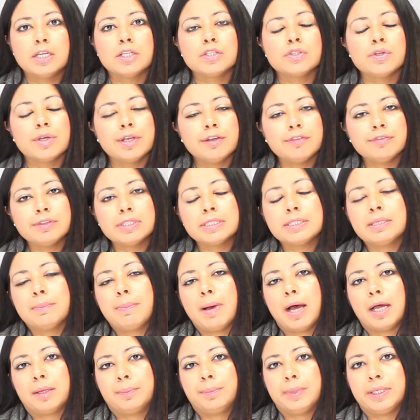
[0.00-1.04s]
So if the
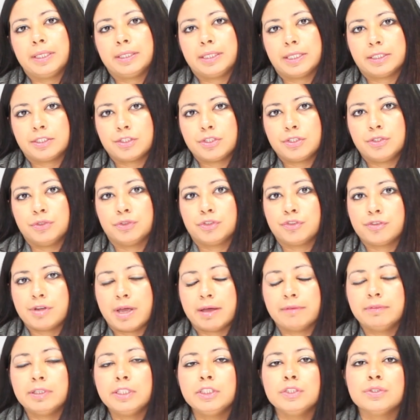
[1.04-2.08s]
department lets you
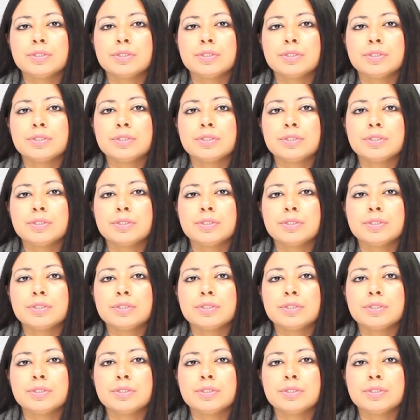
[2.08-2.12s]
travel,